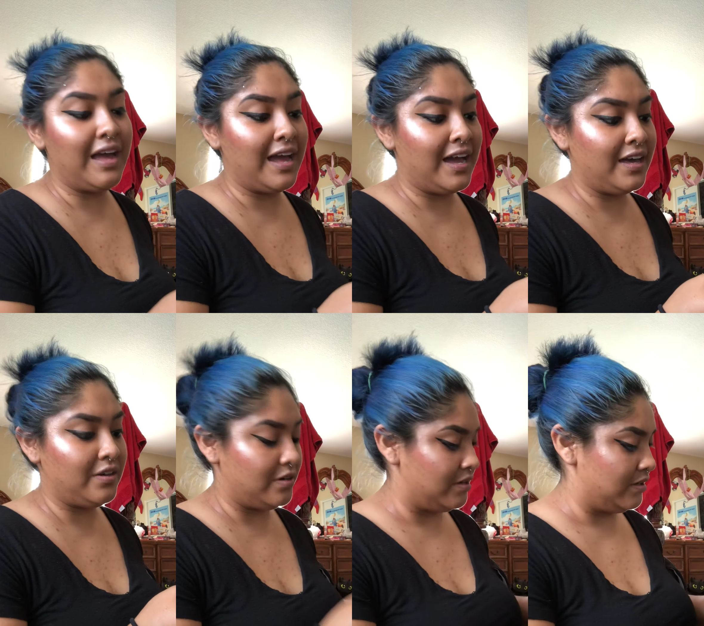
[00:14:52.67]

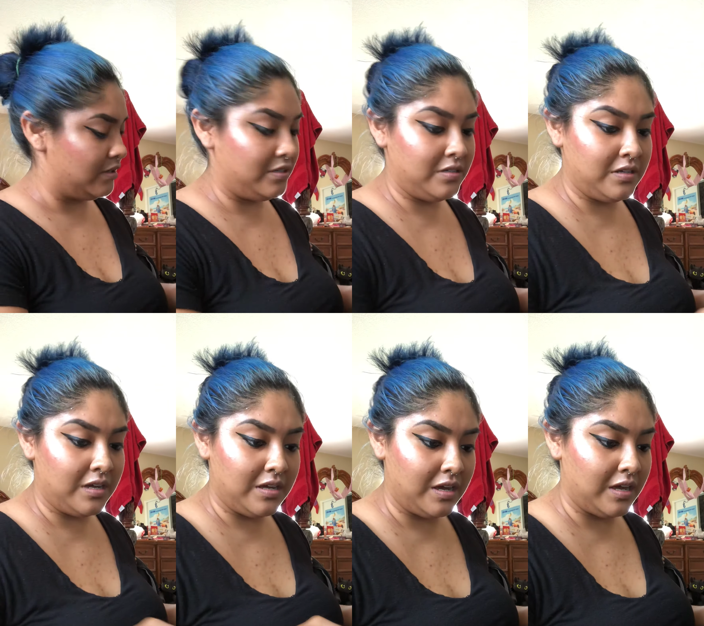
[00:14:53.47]
at all.
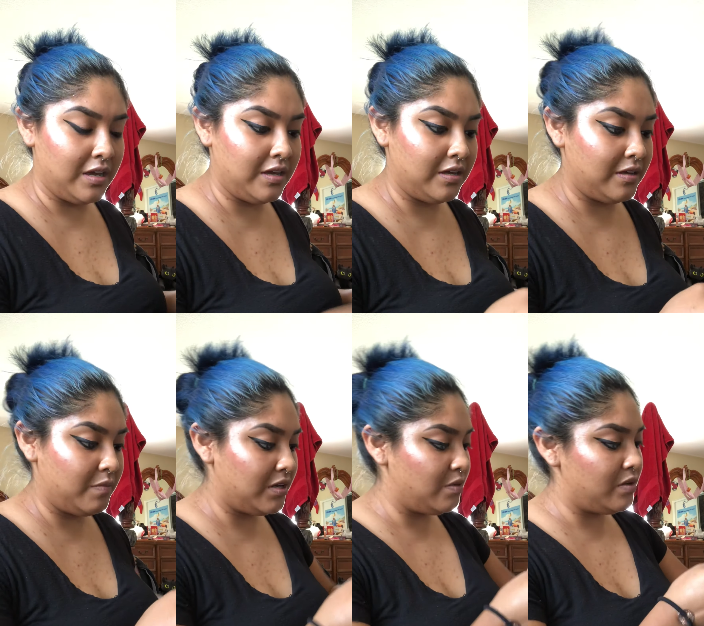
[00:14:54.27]
Am
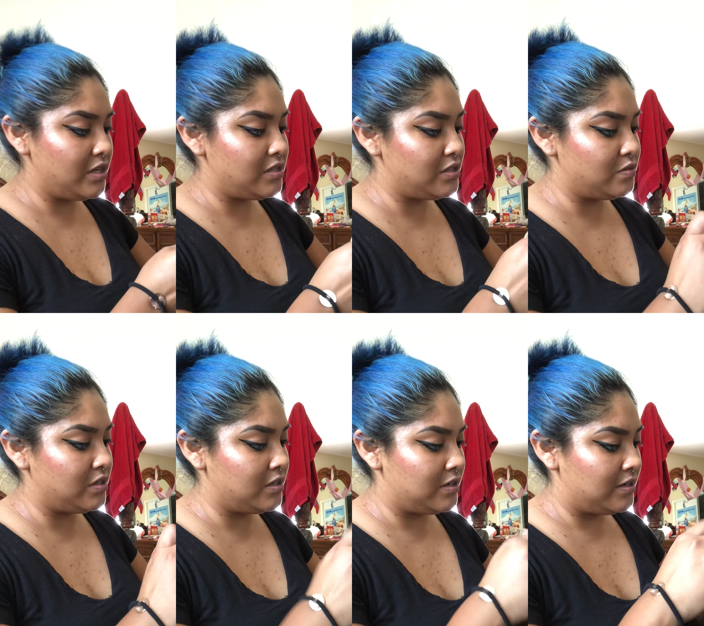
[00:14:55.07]
I gonna wear this one?